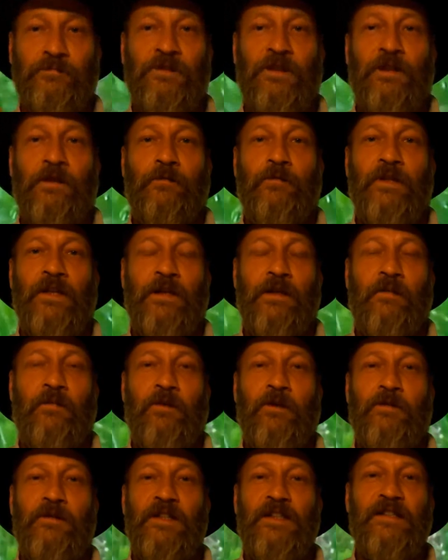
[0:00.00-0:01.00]
you know, we can
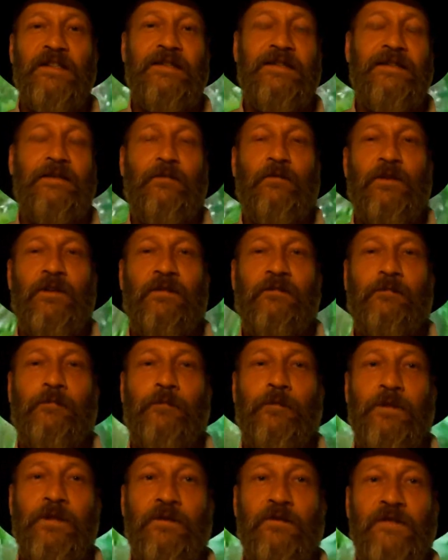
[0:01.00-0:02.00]
upload this and see what
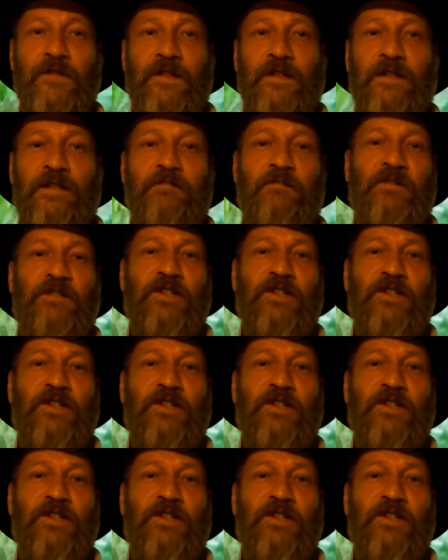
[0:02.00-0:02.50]
everyone else thinks.